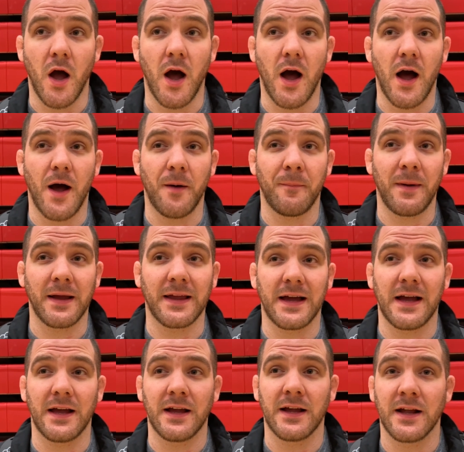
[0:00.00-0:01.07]
Uh, my
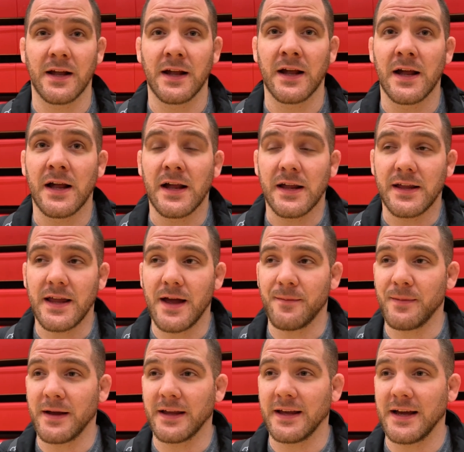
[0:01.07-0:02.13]
Gold trophy. Yeah,
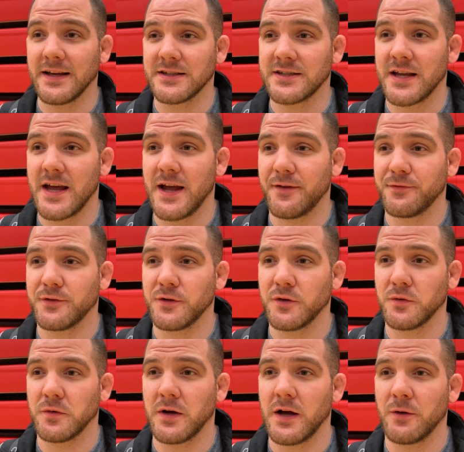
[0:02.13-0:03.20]
my guys have
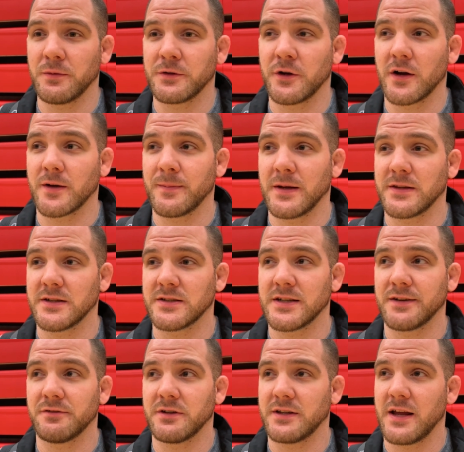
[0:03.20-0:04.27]
to. Uh, we talk about this
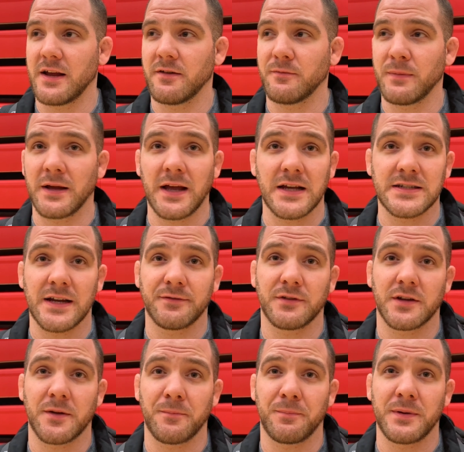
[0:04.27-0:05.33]
every day. My guys have
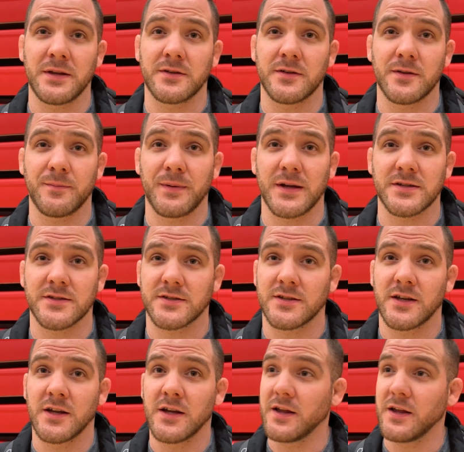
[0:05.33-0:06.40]
to compete to the best
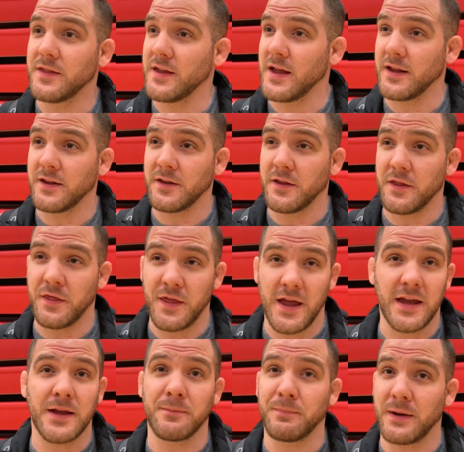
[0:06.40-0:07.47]
that
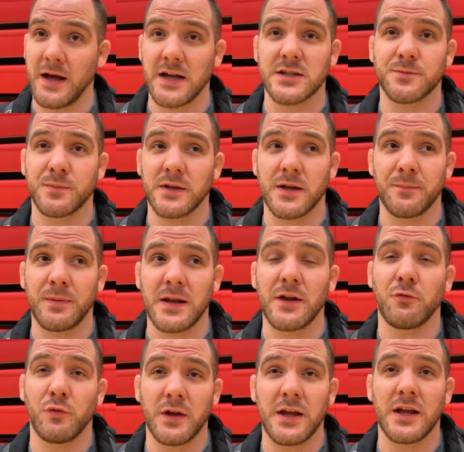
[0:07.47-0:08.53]
they could possibly compete.
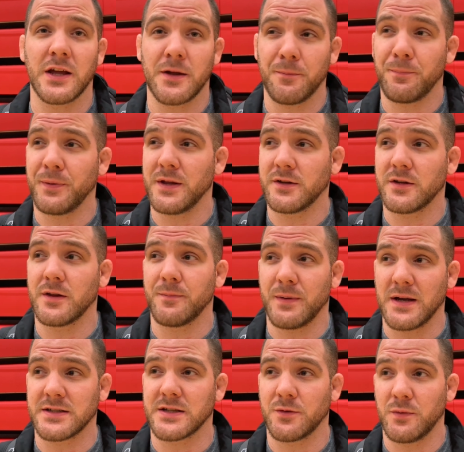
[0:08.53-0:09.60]
If we can compete to the
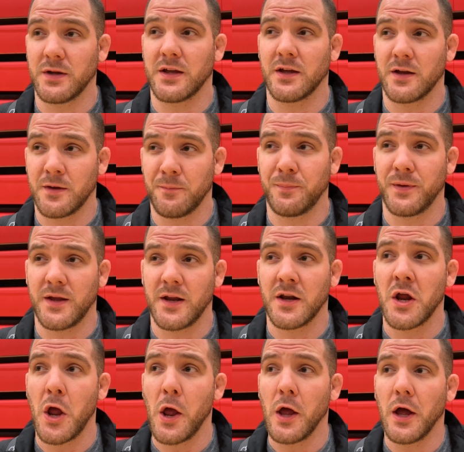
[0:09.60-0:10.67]
best that we can
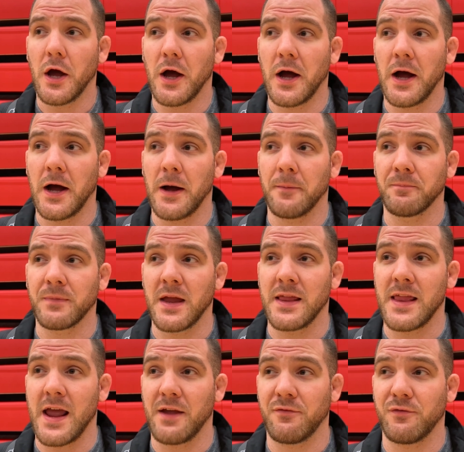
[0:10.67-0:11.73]
compete, um,
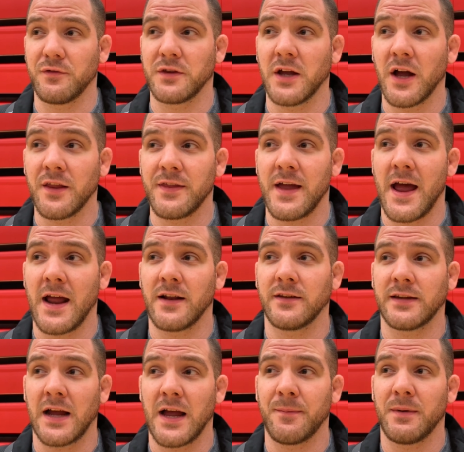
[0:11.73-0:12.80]
and they've done
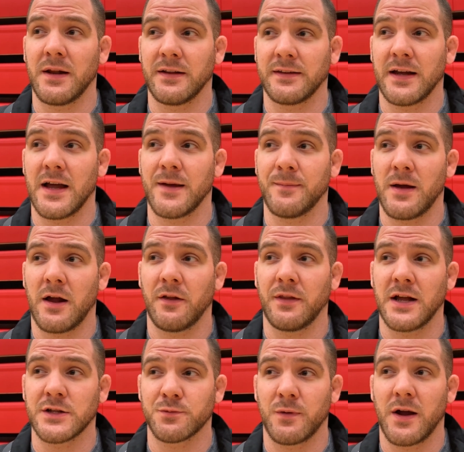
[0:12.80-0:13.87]
that time in and time out.
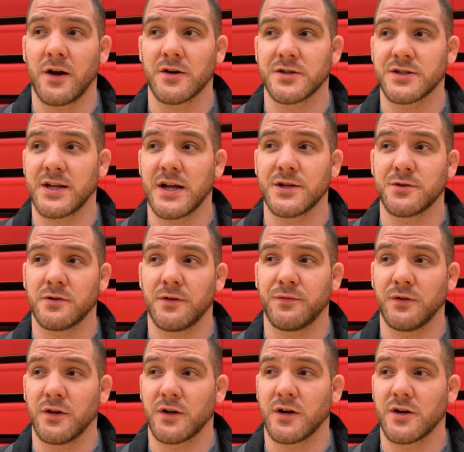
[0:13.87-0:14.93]
That's why our schedule,
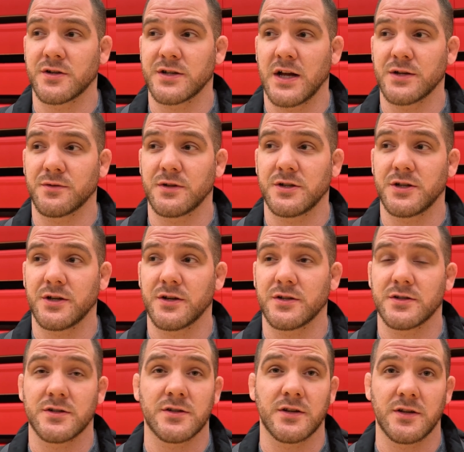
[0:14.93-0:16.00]
if you look at our schedule this year,
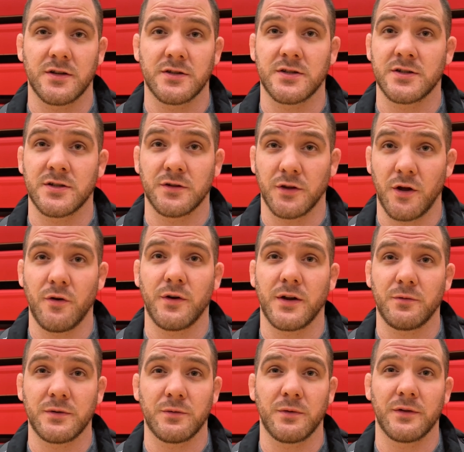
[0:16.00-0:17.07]
it's, it's
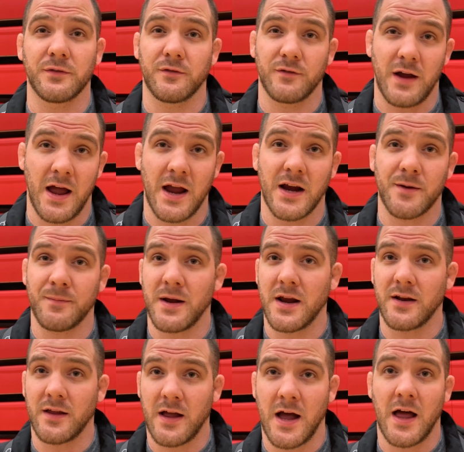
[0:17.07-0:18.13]
loaded. We went
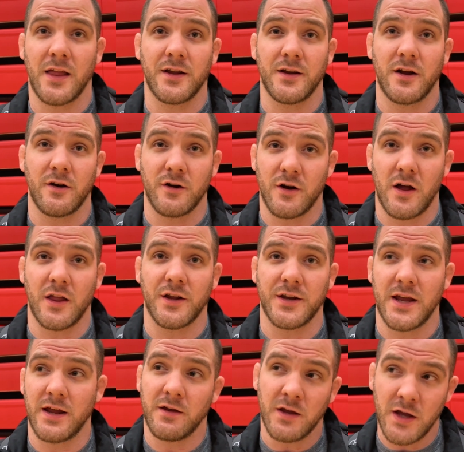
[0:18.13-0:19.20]
Ironman to holi- our
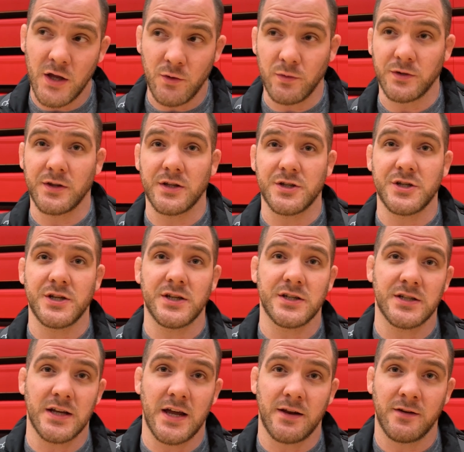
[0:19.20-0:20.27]
holiday, went to the
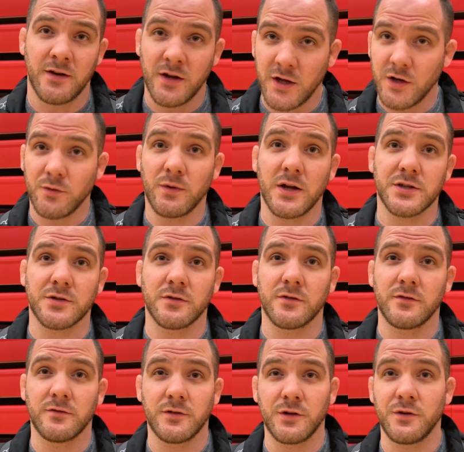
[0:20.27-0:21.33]
Cheesehead,
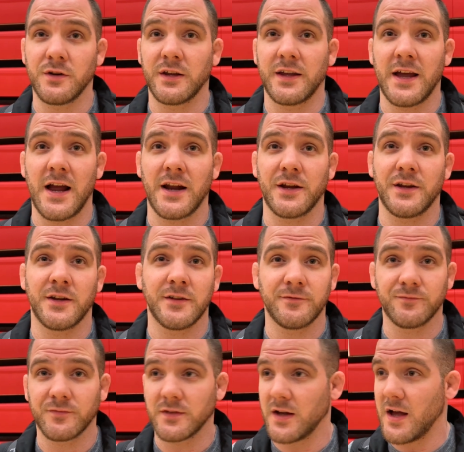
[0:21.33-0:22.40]
wrestled Union County,
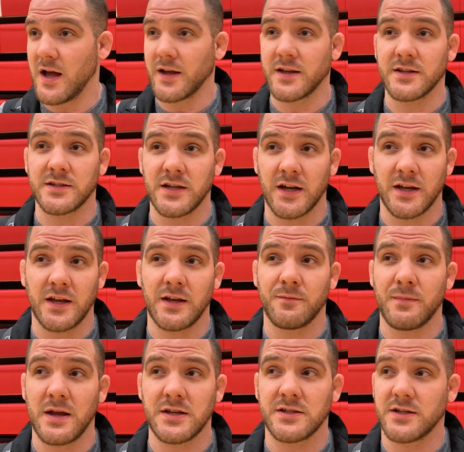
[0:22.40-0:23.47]
uh, Kentucky,
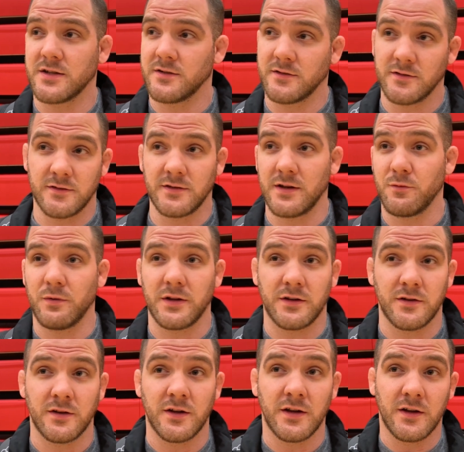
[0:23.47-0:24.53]
and Mason. Then
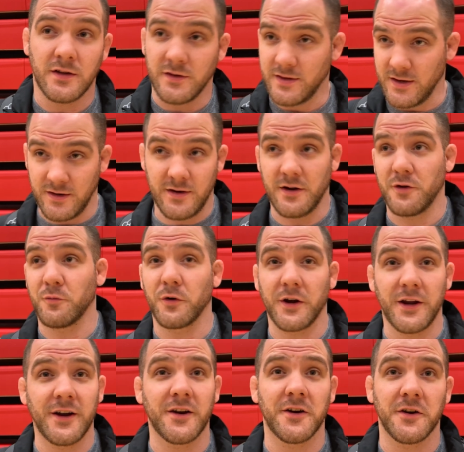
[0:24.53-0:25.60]
went, then we're
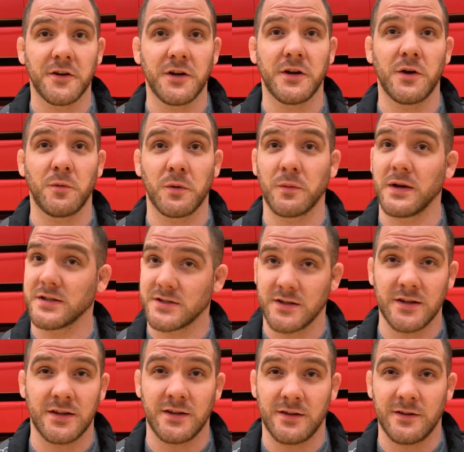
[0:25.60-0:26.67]
here. You know, we're
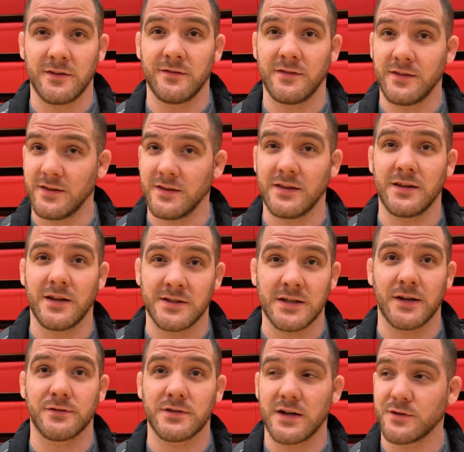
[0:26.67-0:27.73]
wrestling a
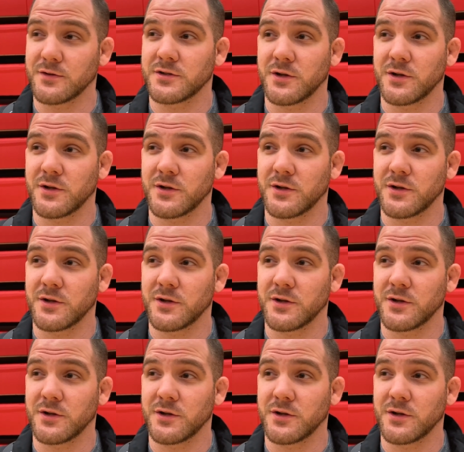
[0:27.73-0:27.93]
tough schedule.